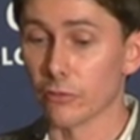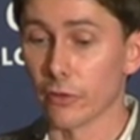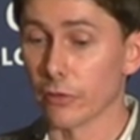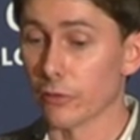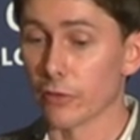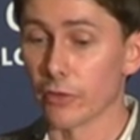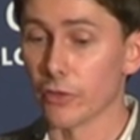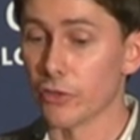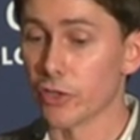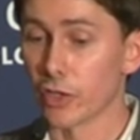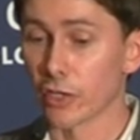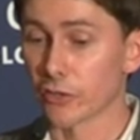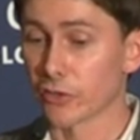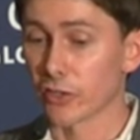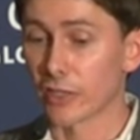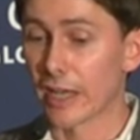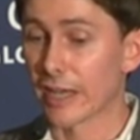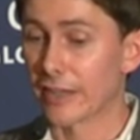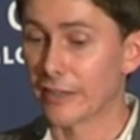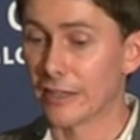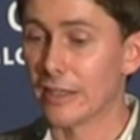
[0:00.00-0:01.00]
for the drug to
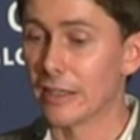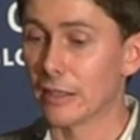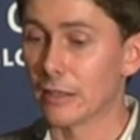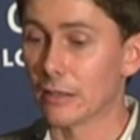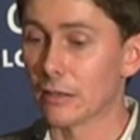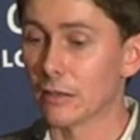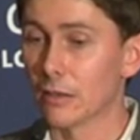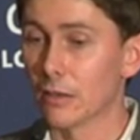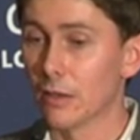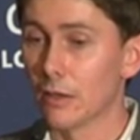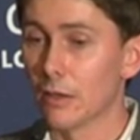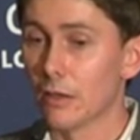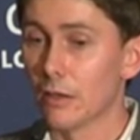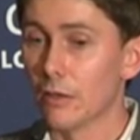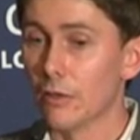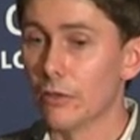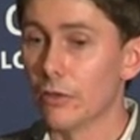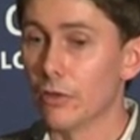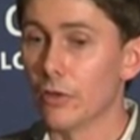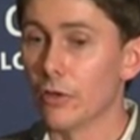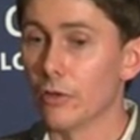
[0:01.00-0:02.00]
get in,
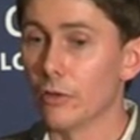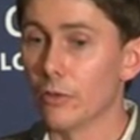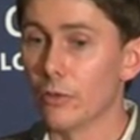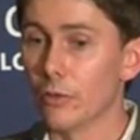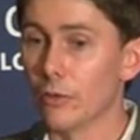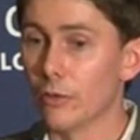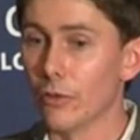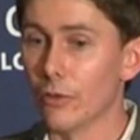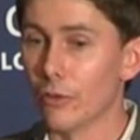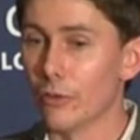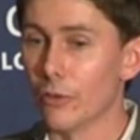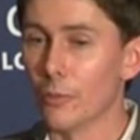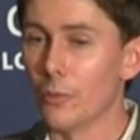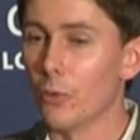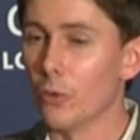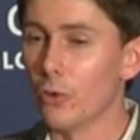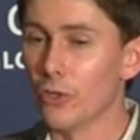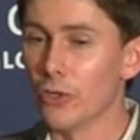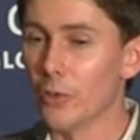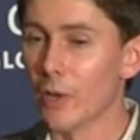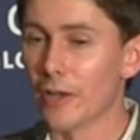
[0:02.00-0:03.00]
the
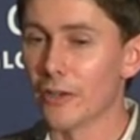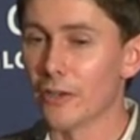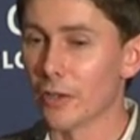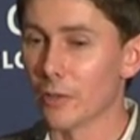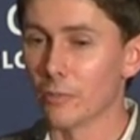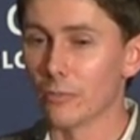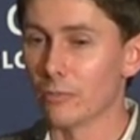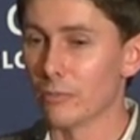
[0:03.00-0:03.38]
more you end up